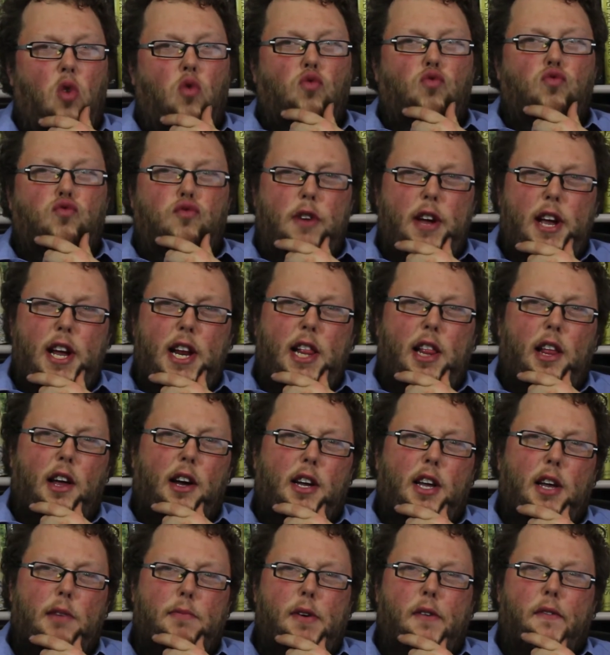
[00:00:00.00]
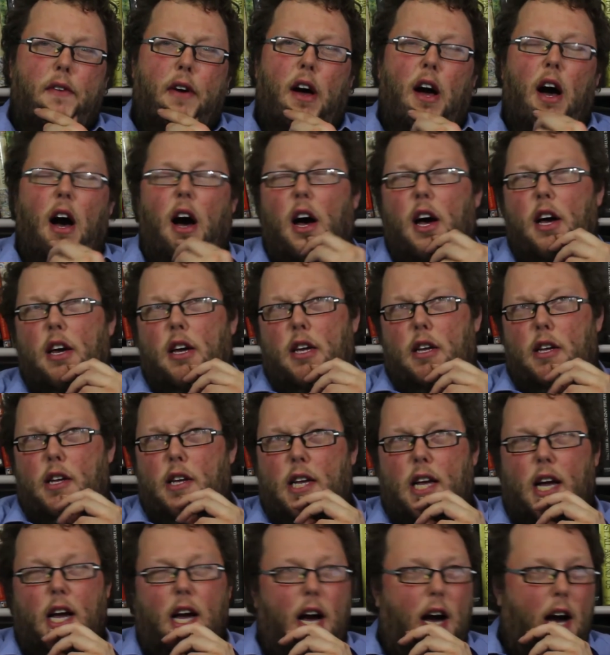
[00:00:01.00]
really like her mother.
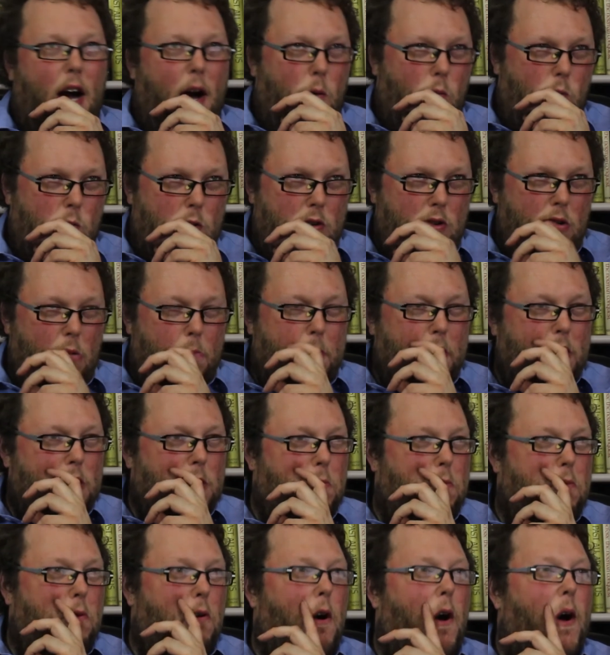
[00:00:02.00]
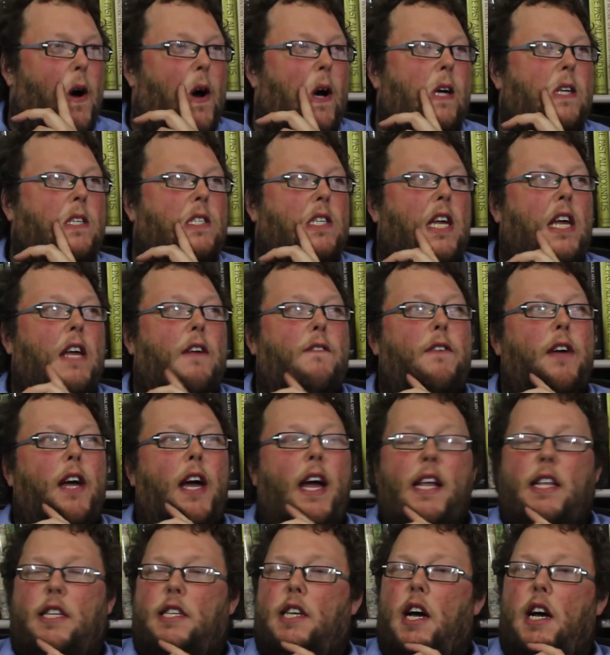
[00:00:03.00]
I would not be surprised if
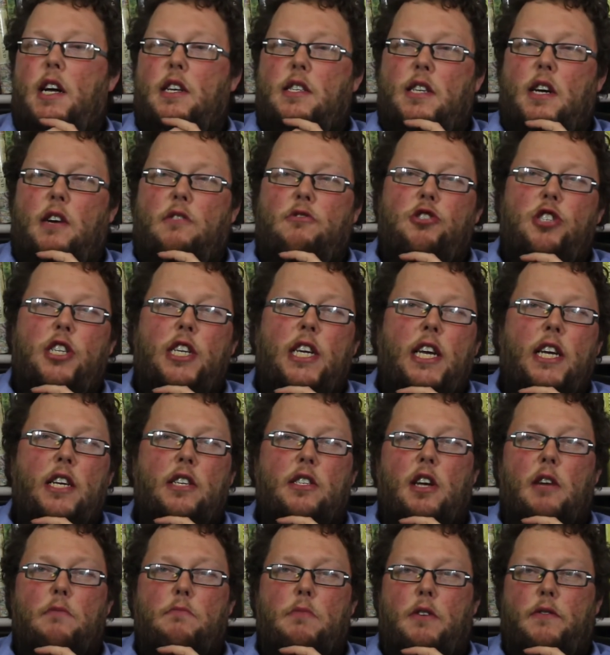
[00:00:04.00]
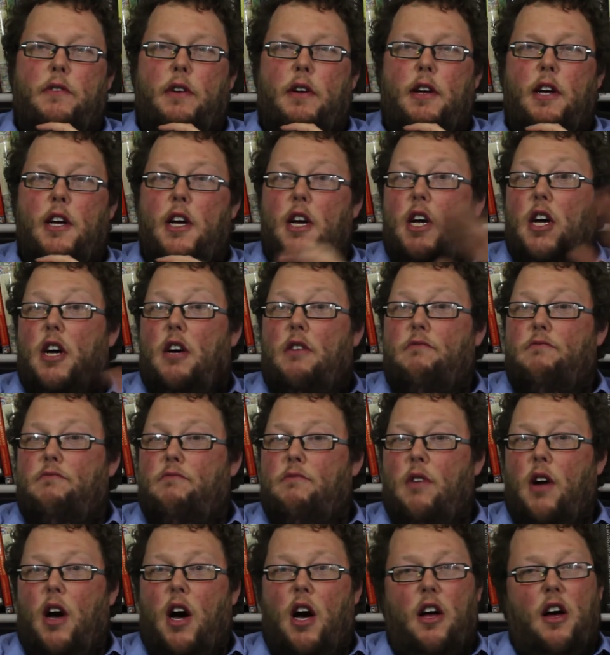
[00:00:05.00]
it turns out she is her mother.
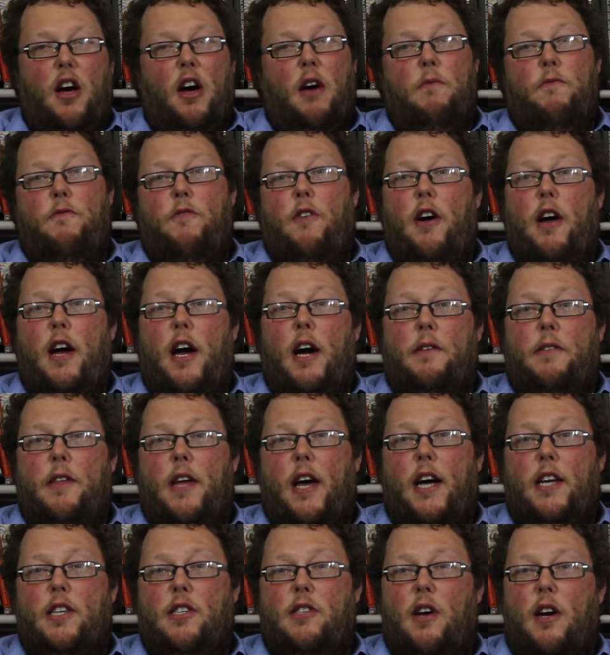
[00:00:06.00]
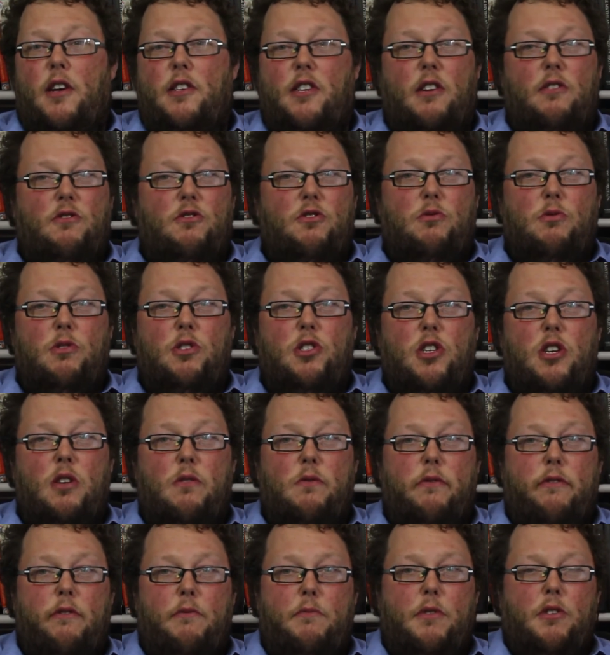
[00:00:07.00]
I'm throwing out that I don't normally
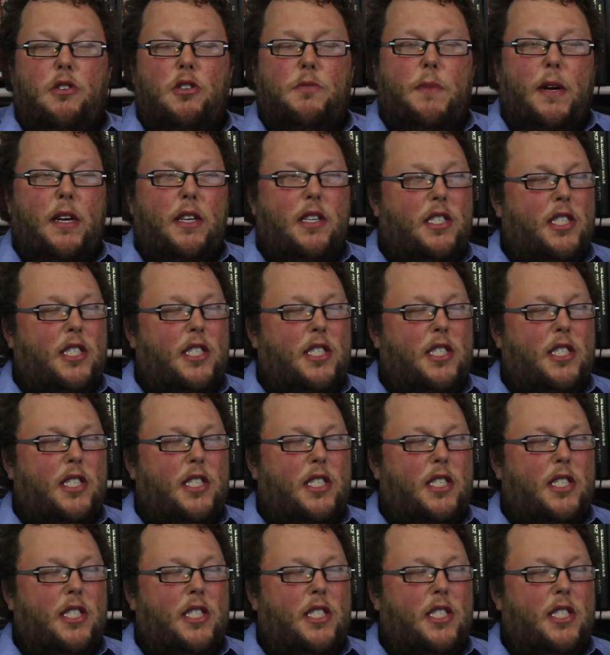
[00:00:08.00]
do Rumour Mills, but